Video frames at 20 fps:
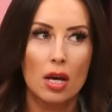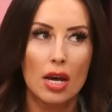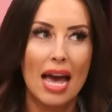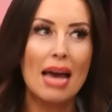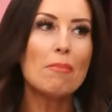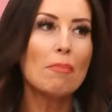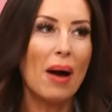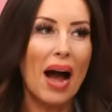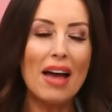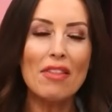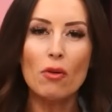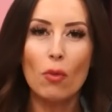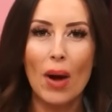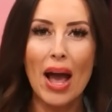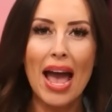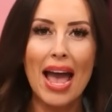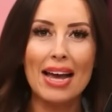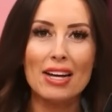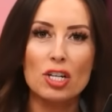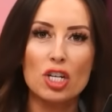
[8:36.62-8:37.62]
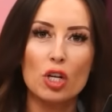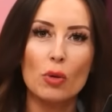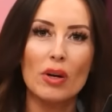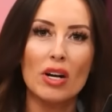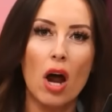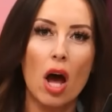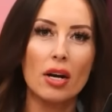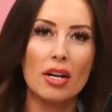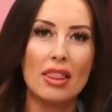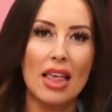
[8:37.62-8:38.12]
and by the way, she
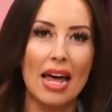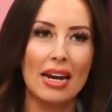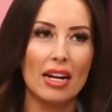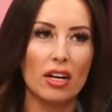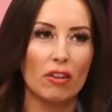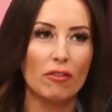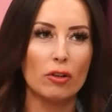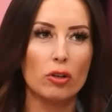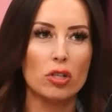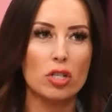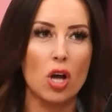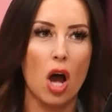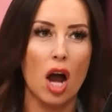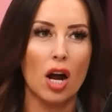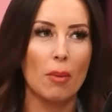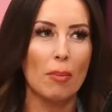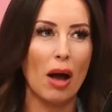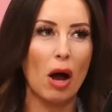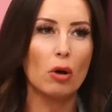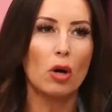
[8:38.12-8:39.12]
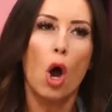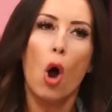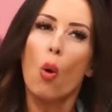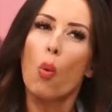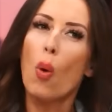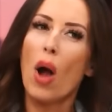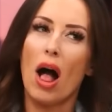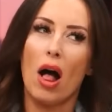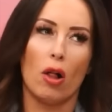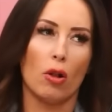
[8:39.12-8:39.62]
went on in that interview to talk about,
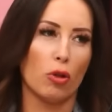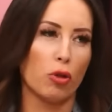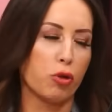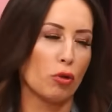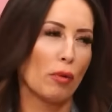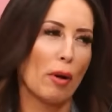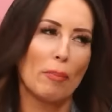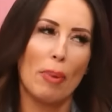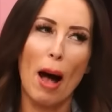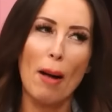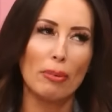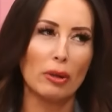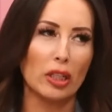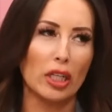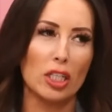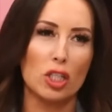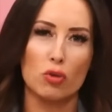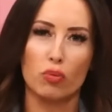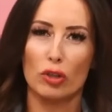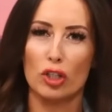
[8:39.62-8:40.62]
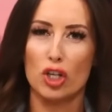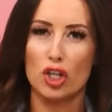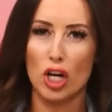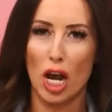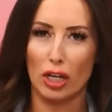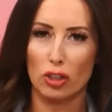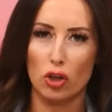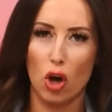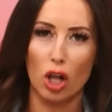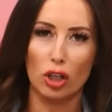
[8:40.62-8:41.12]
well, the Republicans
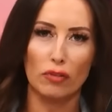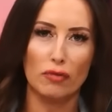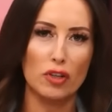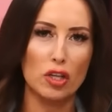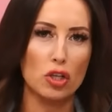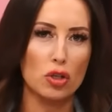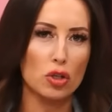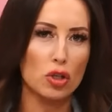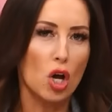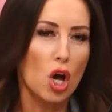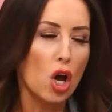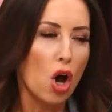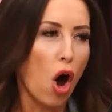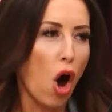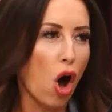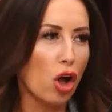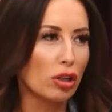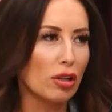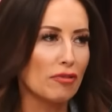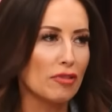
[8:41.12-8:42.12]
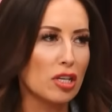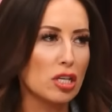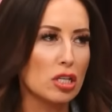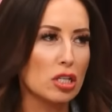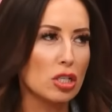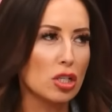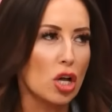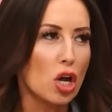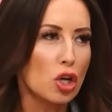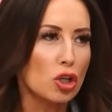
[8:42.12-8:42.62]
reject all of these all of
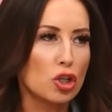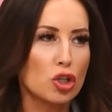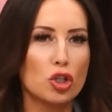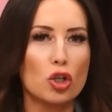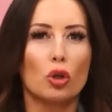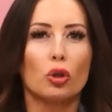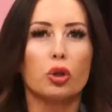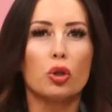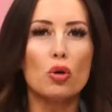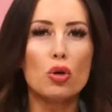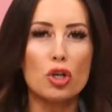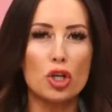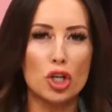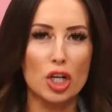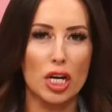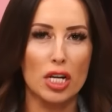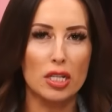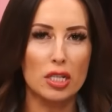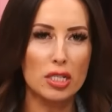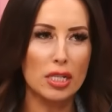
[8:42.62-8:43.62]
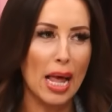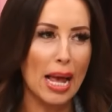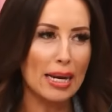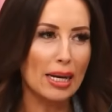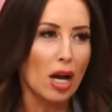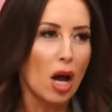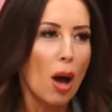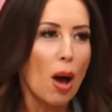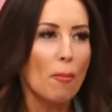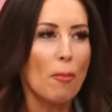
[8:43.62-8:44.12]
these solutions
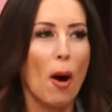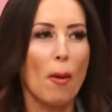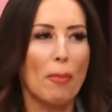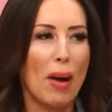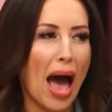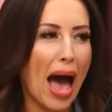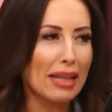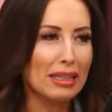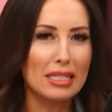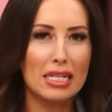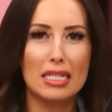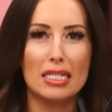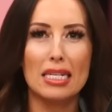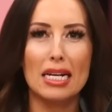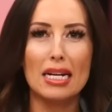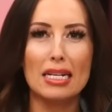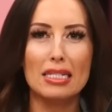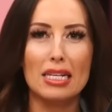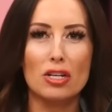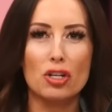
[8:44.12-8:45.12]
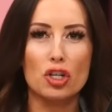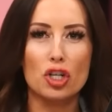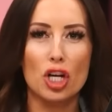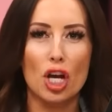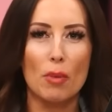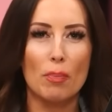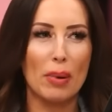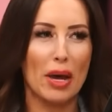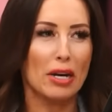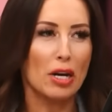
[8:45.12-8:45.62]
like a path to
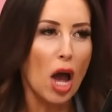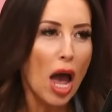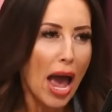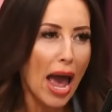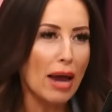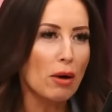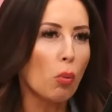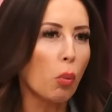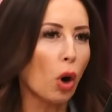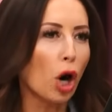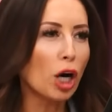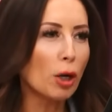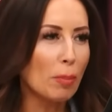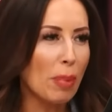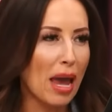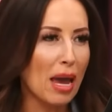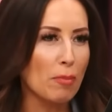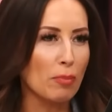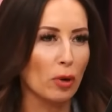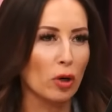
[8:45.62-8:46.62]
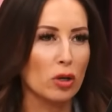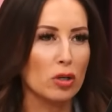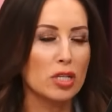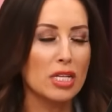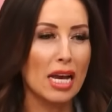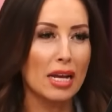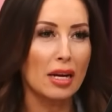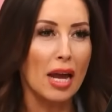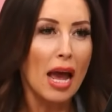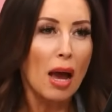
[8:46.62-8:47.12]
citizenship and and work papers
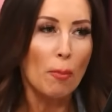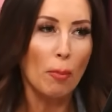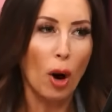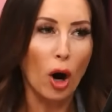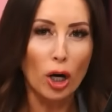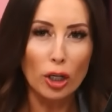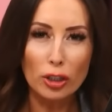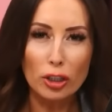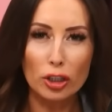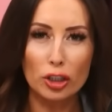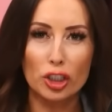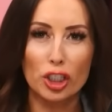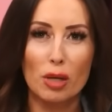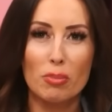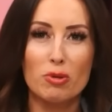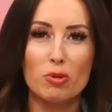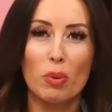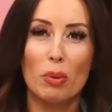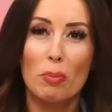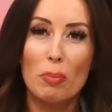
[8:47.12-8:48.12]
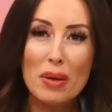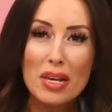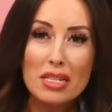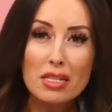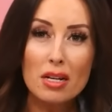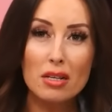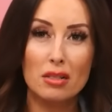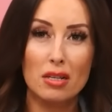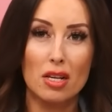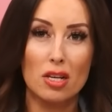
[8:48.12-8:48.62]
and partnerships with
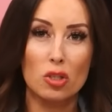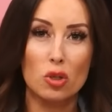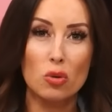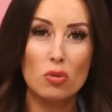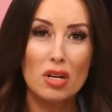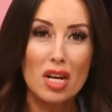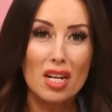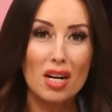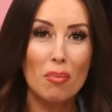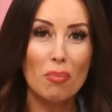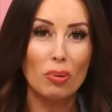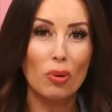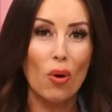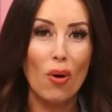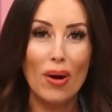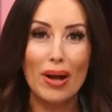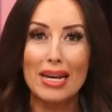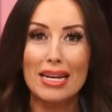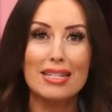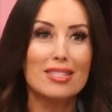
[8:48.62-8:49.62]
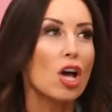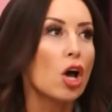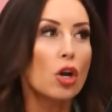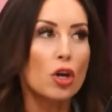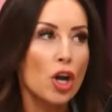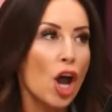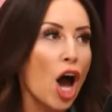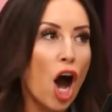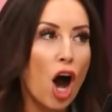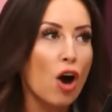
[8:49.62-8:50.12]
businesses who need employees.
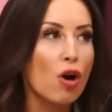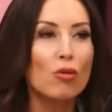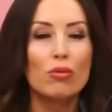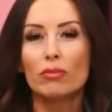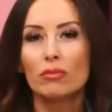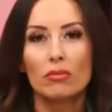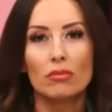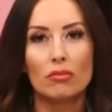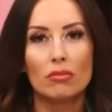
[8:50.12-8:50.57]
No.